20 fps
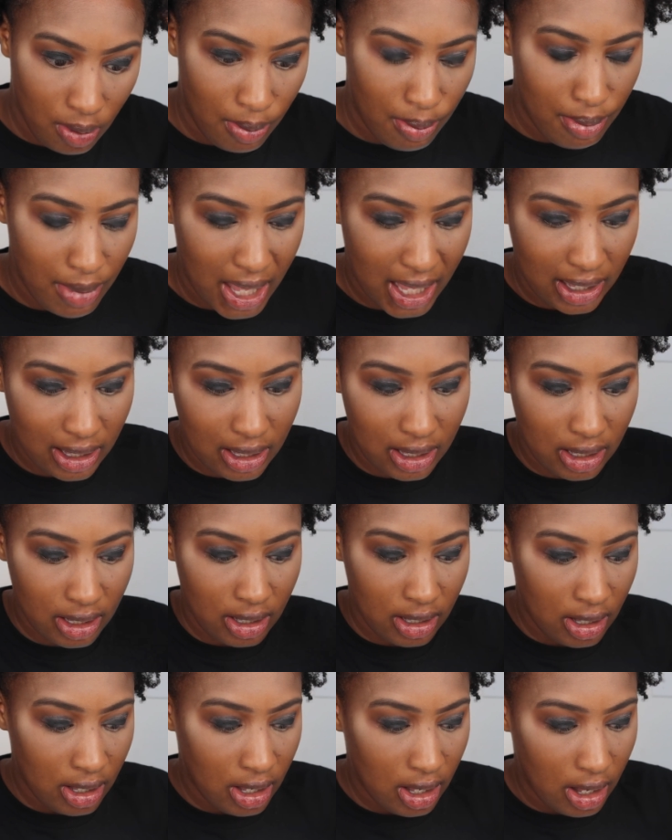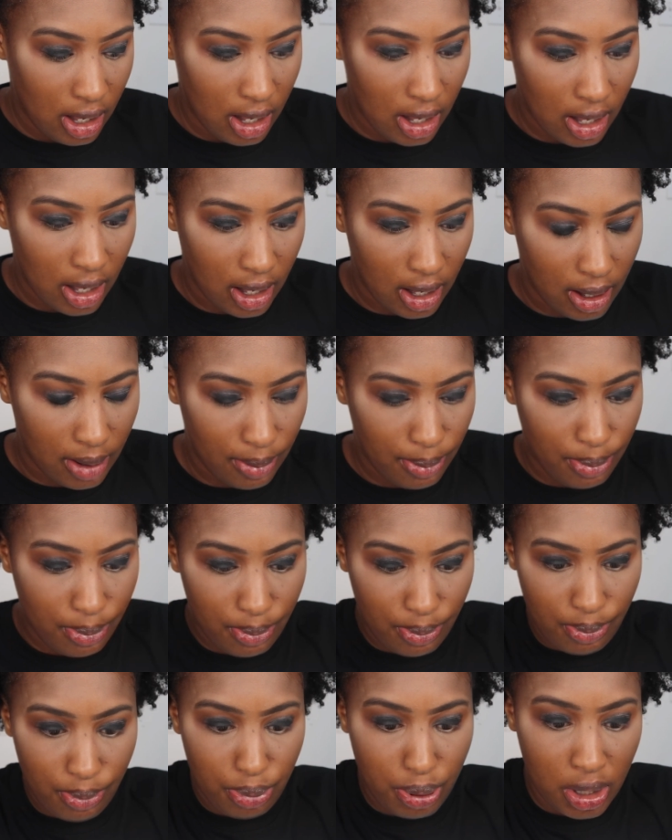make a
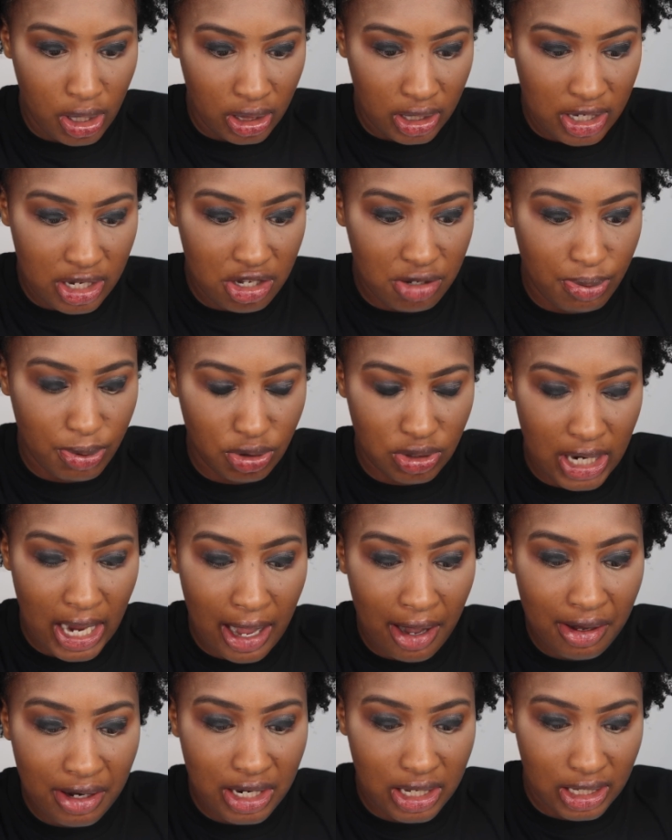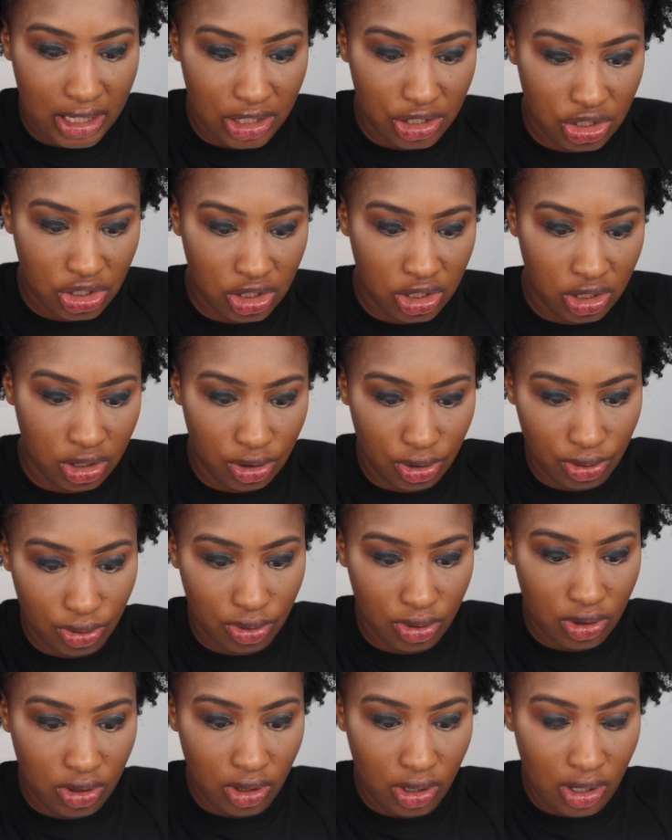police brutality issue
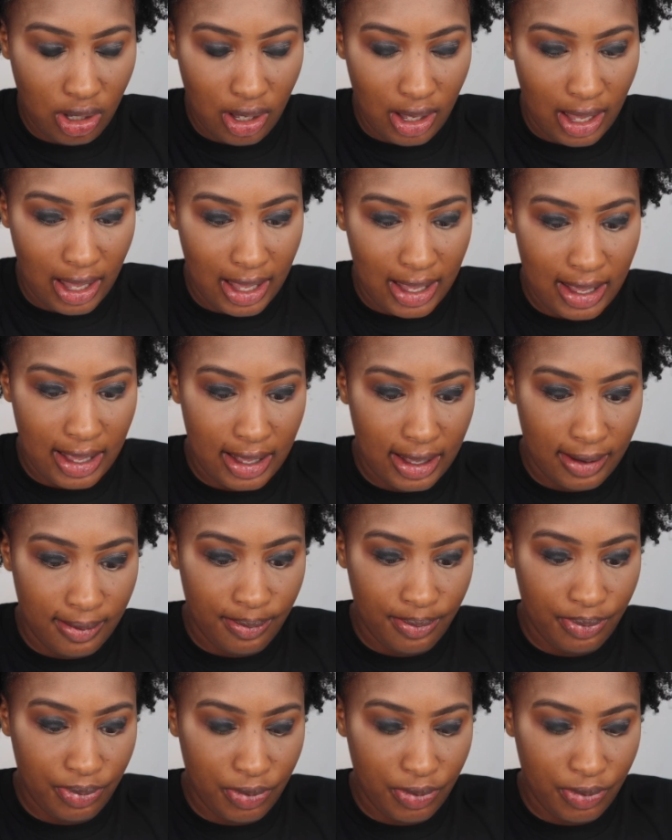a